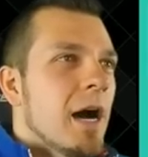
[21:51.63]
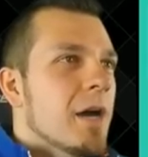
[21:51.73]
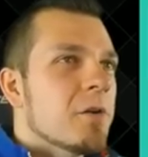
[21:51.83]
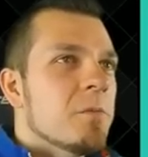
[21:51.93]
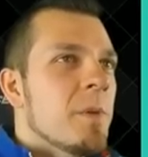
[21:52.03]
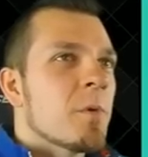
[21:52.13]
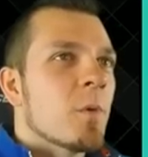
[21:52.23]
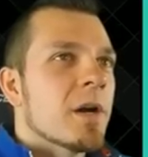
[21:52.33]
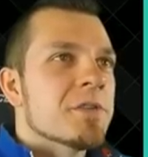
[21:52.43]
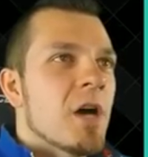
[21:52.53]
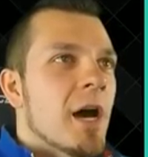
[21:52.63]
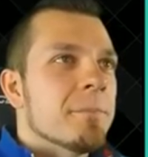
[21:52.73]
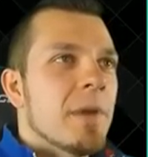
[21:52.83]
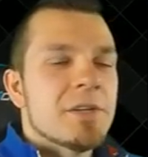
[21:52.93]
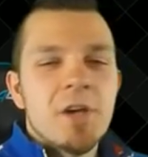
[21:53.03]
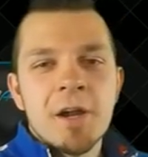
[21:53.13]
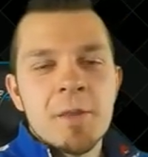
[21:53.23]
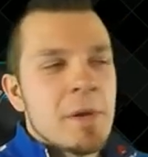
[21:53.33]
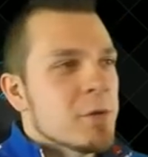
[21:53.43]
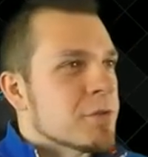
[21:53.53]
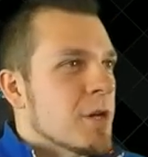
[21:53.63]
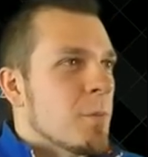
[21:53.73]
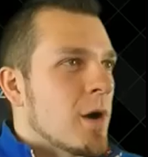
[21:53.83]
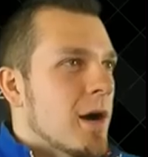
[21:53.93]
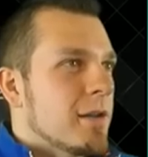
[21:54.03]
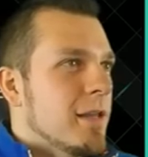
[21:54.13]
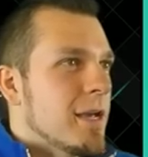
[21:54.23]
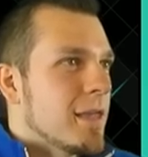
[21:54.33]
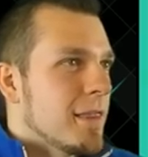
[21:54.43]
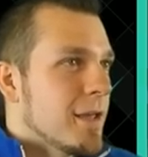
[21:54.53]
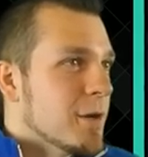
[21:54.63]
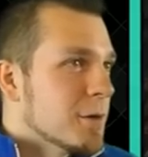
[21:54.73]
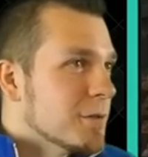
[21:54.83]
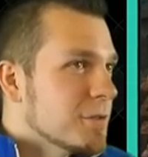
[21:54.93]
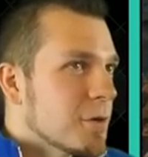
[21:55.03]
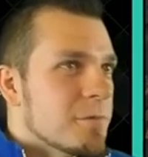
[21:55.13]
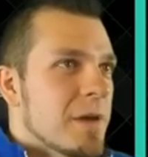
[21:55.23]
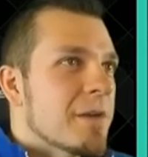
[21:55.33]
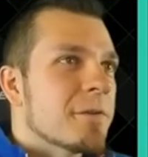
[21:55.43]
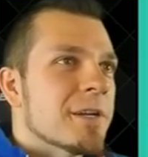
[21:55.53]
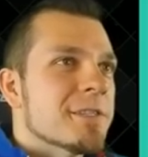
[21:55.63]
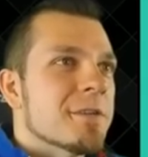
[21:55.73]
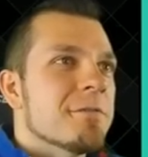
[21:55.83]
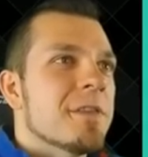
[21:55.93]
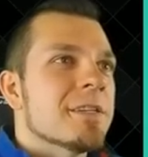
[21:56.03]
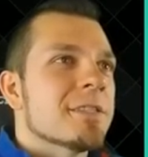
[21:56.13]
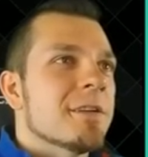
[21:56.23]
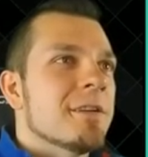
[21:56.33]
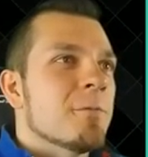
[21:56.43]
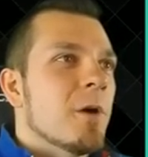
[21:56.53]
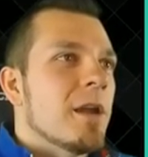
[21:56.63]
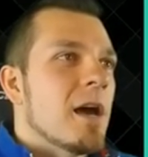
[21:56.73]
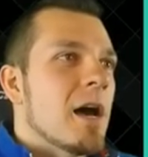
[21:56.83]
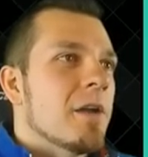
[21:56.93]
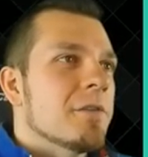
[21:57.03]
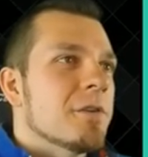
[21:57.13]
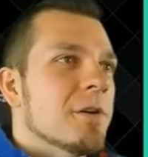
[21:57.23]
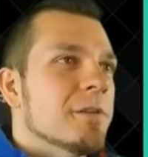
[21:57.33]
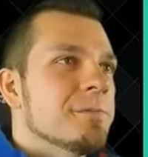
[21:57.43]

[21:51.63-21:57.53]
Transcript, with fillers: I don't remember where I saw it. I saw it in the menu somewhere. Like, here's their favorites of this and whatnot, so.